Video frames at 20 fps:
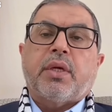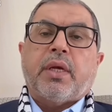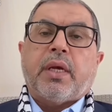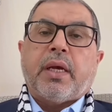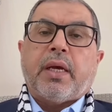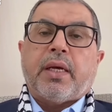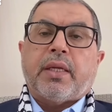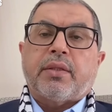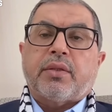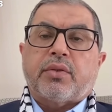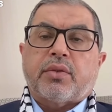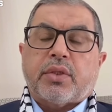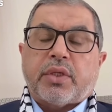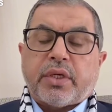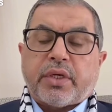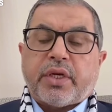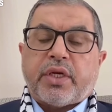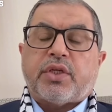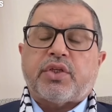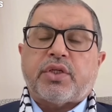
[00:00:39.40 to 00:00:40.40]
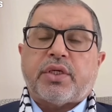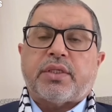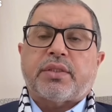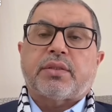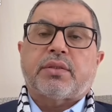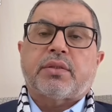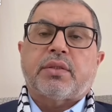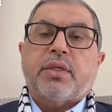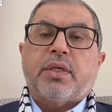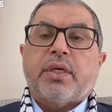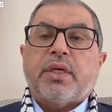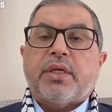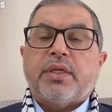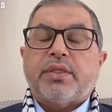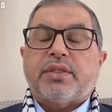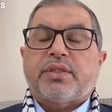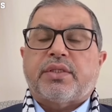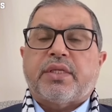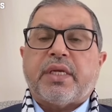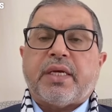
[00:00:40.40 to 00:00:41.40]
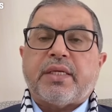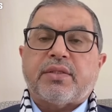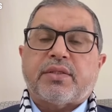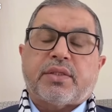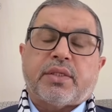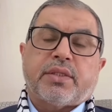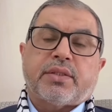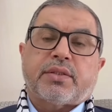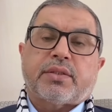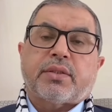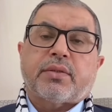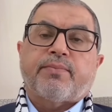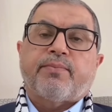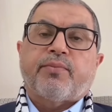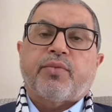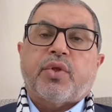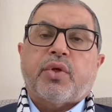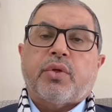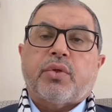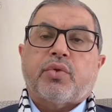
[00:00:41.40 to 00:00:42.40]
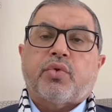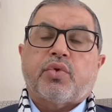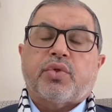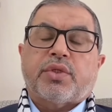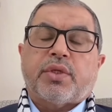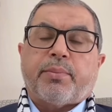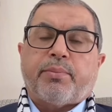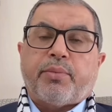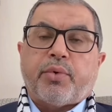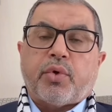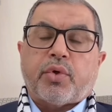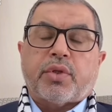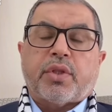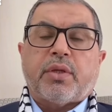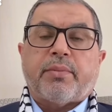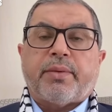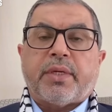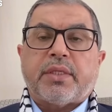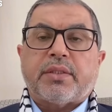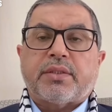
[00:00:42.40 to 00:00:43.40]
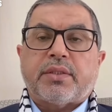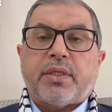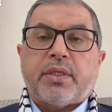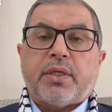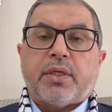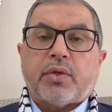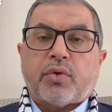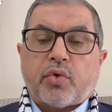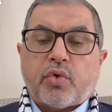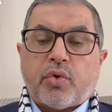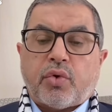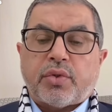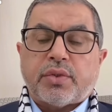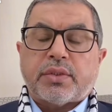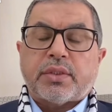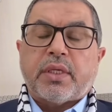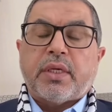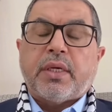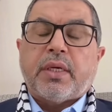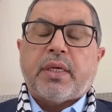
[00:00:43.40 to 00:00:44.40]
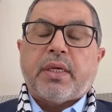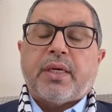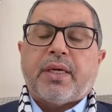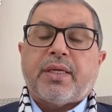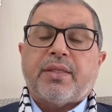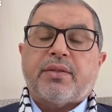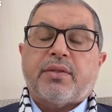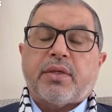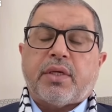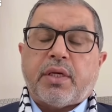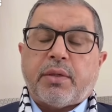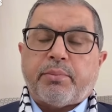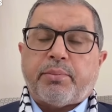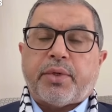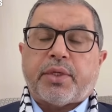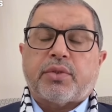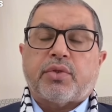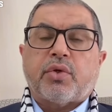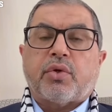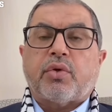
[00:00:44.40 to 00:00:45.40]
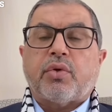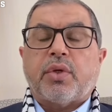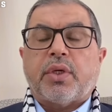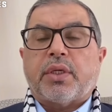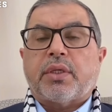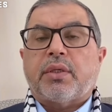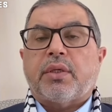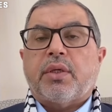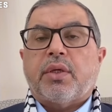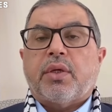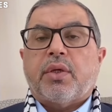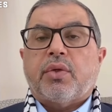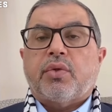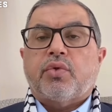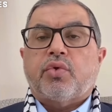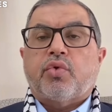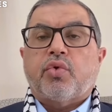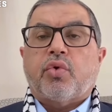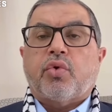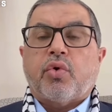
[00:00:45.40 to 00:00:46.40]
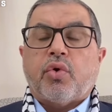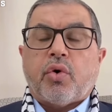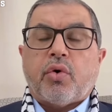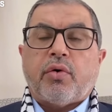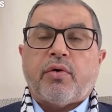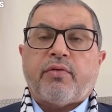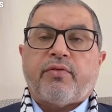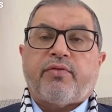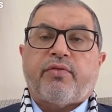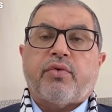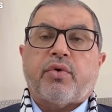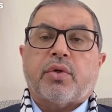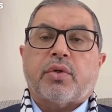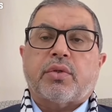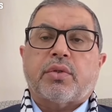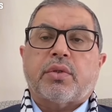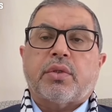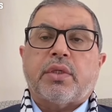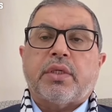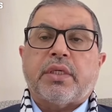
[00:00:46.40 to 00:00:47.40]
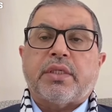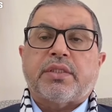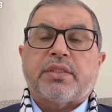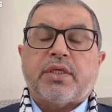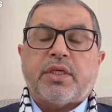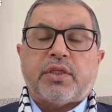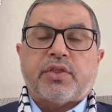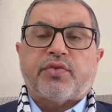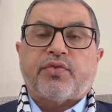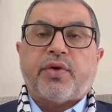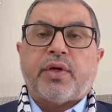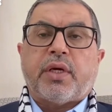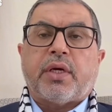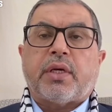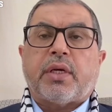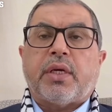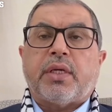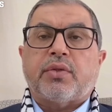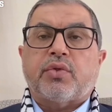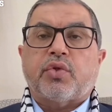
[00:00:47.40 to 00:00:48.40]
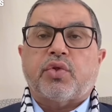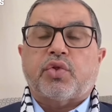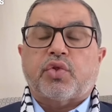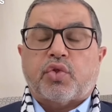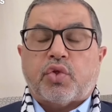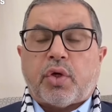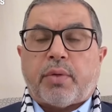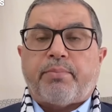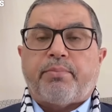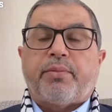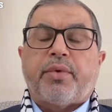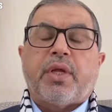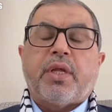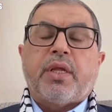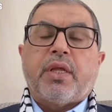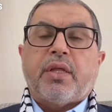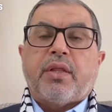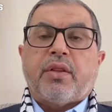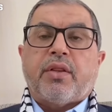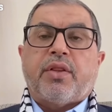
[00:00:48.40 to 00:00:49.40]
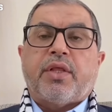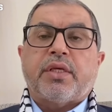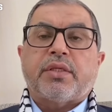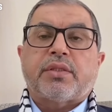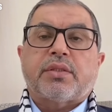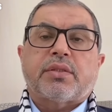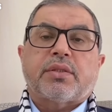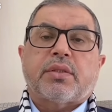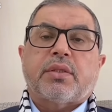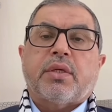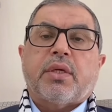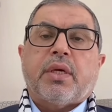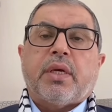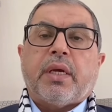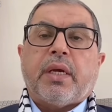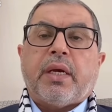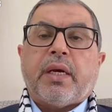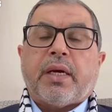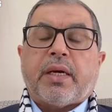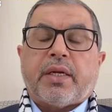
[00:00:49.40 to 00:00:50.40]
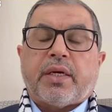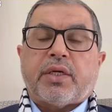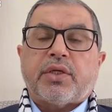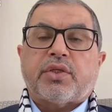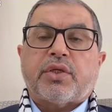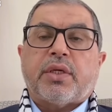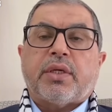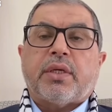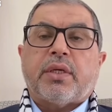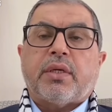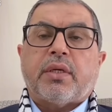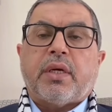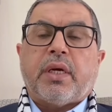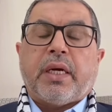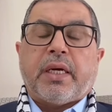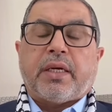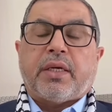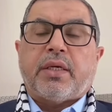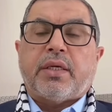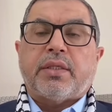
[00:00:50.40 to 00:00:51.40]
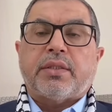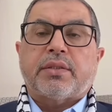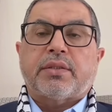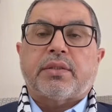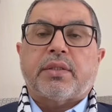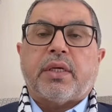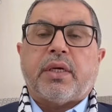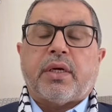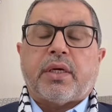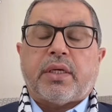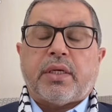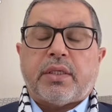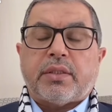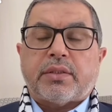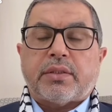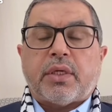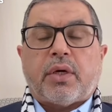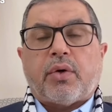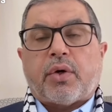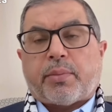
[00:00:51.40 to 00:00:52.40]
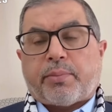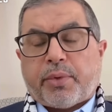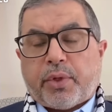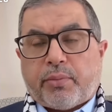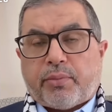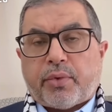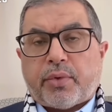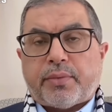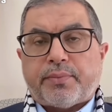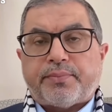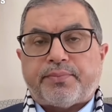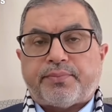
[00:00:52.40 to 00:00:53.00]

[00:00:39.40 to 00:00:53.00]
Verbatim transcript: and courageous stances to support the Palestinian cause, and in particular to call for a ceasefire and to stop this aggression against against our people.